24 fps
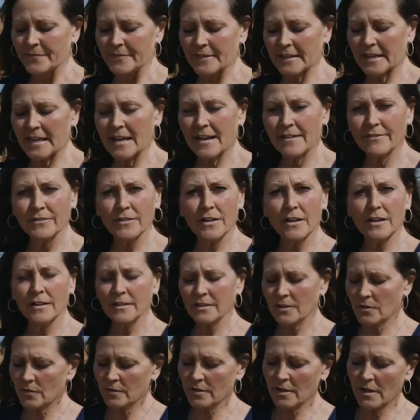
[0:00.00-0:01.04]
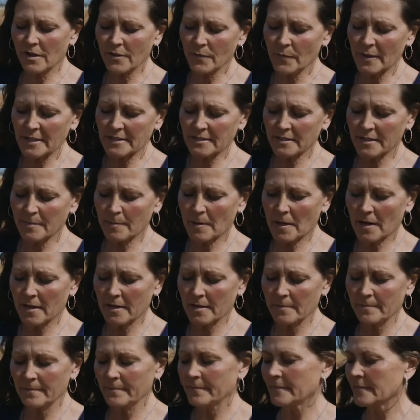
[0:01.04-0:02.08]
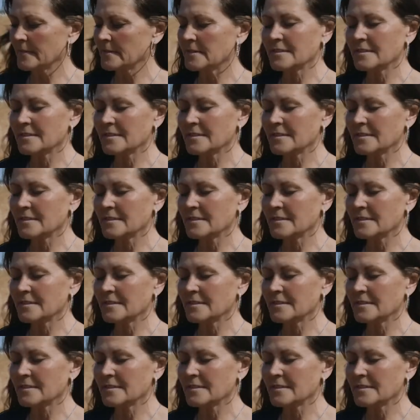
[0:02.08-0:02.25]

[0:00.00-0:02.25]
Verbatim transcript: The Kevlar going all the way to the bottom,